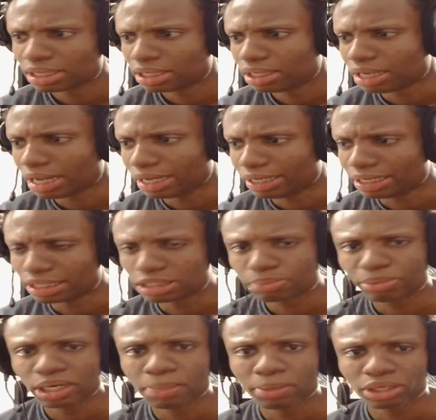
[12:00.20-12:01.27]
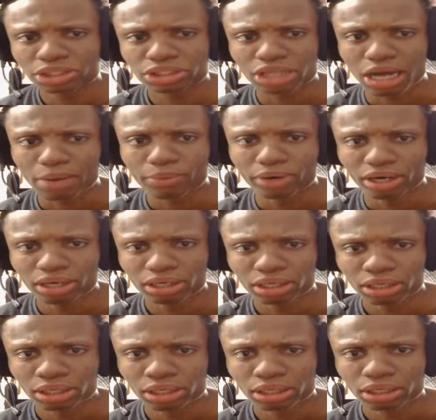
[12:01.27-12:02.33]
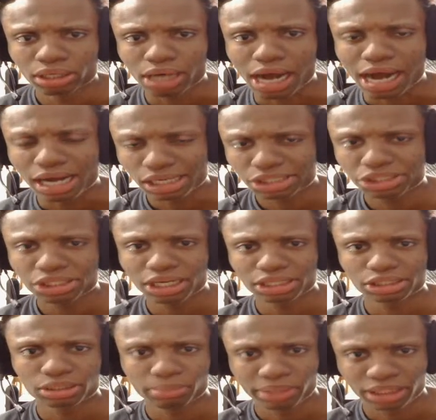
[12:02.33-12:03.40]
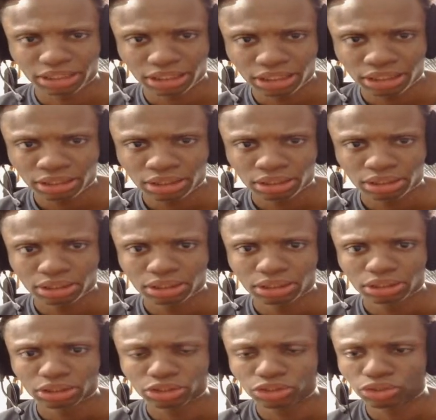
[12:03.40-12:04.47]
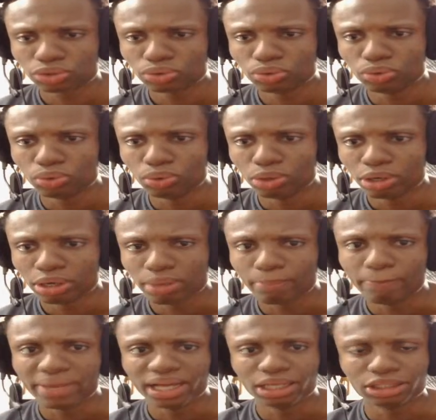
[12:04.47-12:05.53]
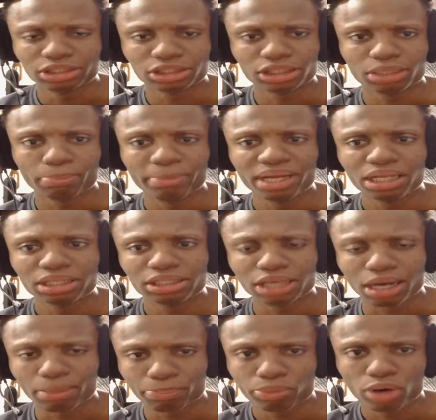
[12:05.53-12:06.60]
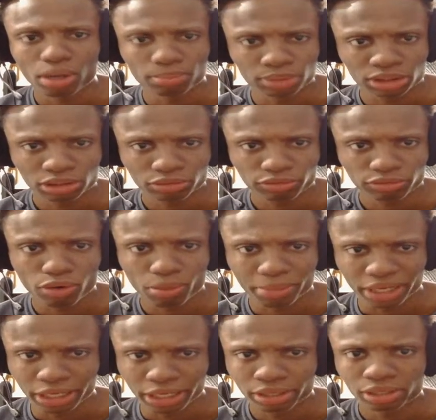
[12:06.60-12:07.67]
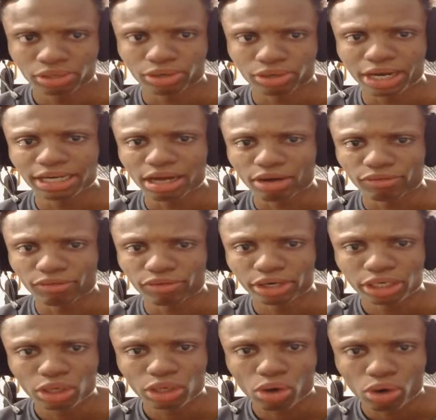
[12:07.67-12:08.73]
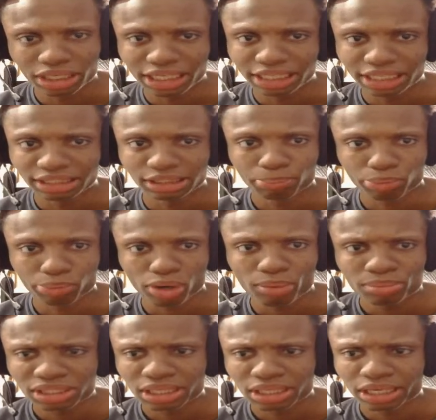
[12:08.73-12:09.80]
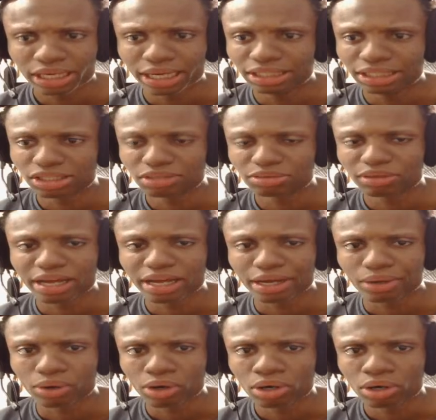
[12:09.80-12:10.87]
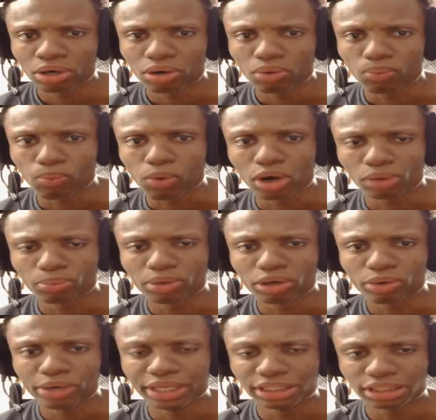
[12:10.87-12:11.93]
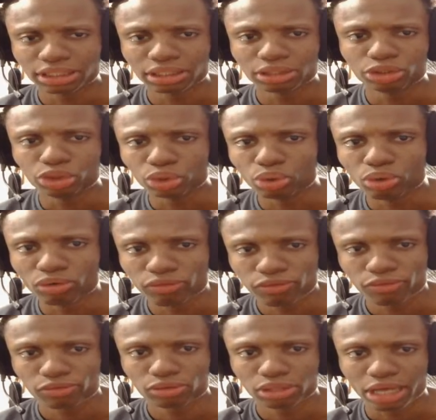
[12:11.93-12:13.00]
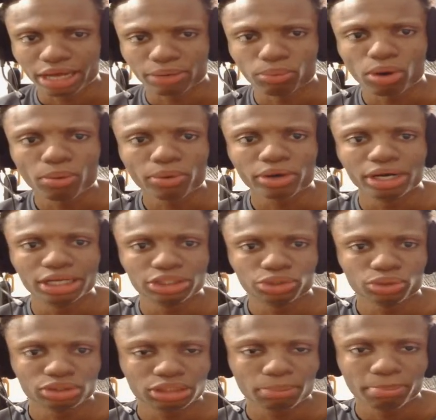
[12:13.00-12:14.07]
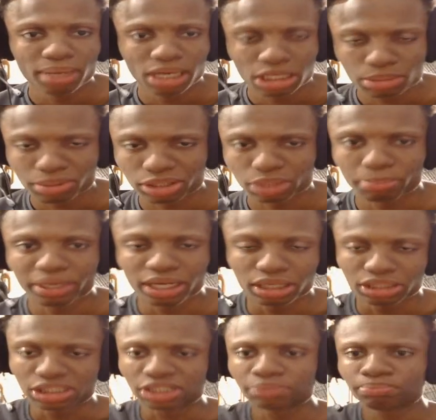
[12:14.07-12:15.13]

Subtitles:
like it's pretty much I'm gonna ask ChatGPT to build a prompt for me, right? A very long detailed prompt in terms of like what we're going to do, like what we're going to do to build this project. Because